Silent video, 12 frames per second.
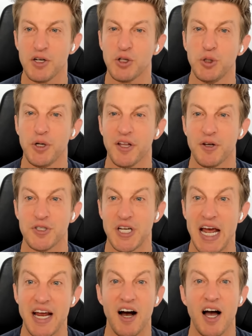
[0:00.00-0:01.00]
including there's an
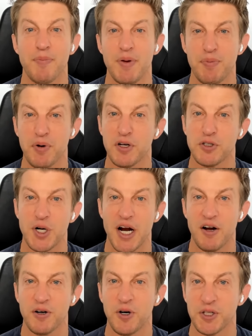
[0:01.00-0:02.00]
AI people can try
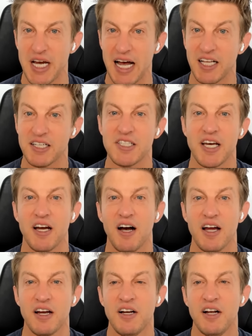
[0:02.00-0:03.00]
out called Alex
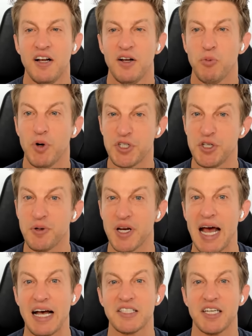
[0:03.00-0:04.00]
AI, which you
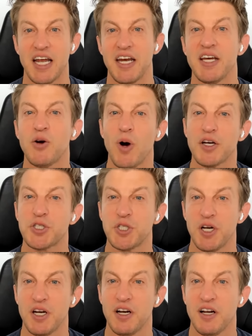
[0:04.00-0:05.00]
can ask it any
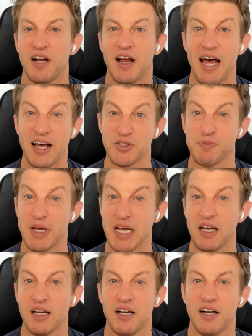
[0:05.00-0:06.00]
question as
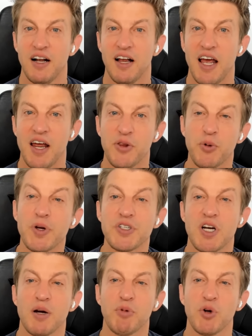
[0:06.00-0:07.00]
me. And the
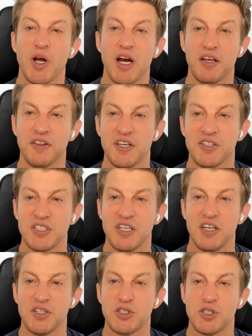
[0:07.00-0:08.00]
reason I'm creating these
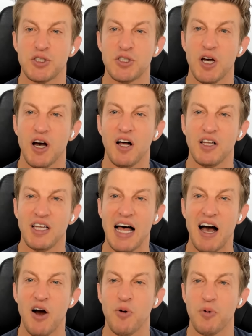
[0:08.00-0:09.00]
is to
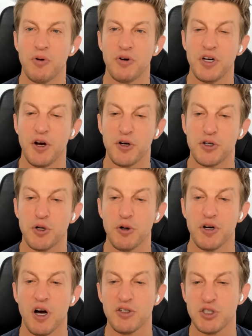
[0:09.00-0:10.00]
allow, you know, to
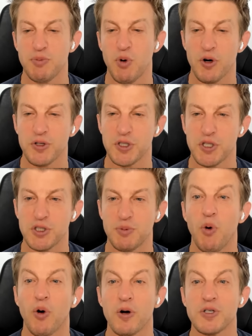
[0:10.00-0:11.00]
turn non-supporters into
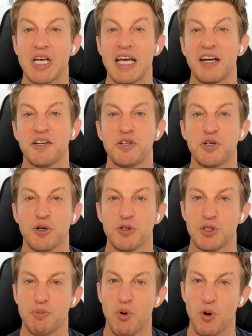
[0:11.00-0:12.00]
supporters and to turn
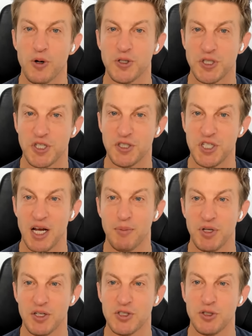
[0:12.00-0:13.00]
supporters into
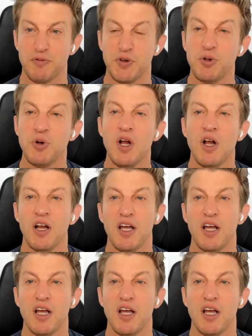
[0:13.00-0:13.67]
champions. So if you